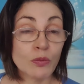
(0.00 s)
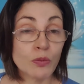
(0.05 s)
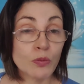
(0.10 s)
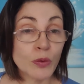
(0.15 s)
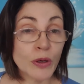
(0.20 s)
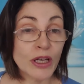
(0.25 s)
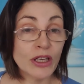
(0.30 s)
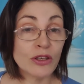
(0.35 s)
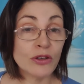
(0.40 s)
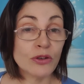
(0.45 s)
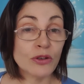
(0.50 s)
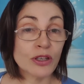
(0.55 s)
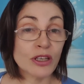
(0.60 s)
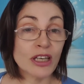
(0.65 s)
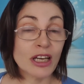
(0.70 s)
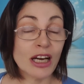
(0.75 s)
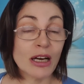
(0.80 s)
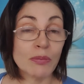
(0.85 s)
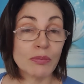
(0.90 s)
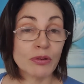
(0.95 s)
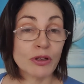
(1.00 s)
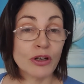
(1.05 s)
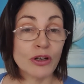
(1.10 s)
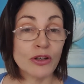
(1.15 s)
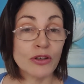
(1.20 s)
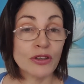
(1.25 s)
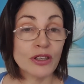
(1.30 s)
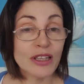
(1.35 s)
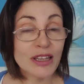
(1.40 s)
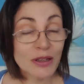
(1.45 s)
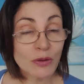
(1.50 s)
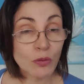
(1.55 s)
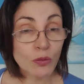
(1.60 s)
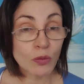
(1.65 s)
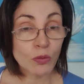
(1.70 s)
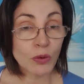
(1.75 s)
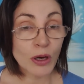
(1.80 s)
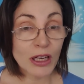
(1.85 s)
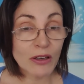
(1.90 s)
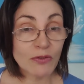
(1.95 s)
where you can upload
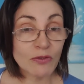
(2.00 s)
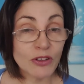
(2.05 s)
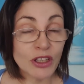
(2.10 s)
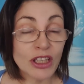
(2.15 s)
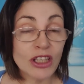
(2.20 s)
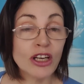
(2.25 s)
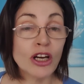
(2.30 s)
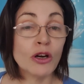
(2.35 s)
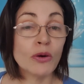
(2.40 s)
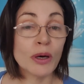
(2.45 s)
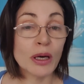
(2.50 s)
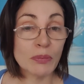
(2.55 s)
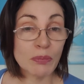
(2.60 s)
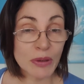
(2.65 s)
one video